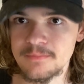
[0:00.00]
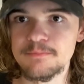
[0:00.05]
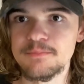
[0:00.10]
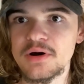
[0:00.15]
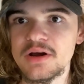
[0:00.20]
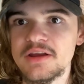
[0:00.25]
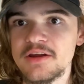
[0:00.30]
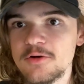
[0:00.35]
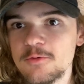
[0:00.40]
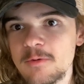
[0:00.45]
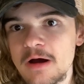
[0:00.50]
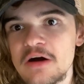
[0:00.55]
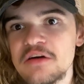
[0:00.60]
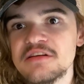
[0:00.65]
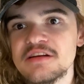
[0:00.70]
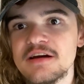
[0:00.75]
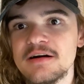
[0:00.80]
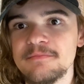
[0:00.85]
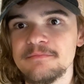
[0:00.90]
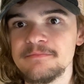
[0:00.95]
But you're
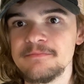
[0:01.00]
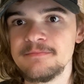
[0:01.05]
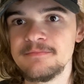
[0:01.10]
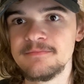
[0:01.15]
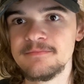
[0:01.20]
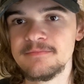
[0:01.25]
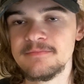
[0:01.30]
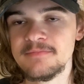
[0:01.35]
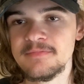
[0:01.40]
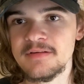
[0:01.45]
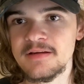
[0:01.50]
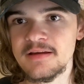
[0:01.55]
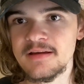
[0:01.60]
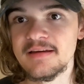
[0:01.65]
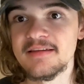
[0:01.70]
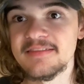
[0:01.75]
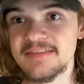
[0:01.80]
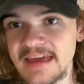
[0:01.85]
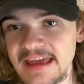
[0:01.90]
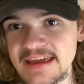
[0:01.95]
welcome.
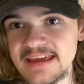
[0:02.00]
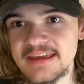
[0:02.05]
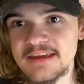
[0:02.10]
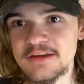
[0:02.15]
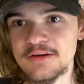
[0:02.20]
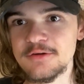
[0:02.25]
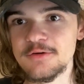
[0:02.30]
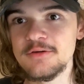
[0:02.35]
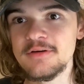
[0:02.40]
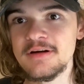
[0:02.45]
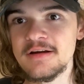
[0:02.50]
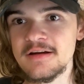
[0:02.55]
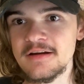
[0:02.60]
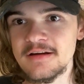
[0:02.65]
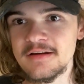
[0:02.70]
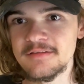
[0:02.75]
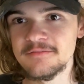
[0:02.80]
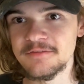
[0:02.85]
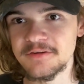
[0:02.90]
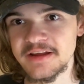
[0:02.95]
Thank you
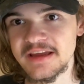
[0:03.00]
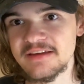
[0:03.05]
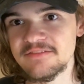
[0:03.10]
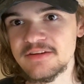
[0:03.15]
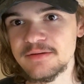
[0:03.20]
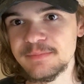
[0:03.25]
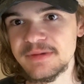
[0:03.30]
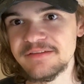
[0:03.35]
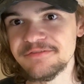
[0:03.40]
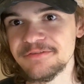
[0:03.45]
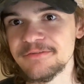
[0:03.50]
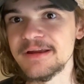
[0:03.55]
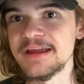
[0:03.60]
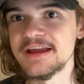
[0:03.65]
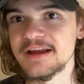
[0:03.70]
for giving me free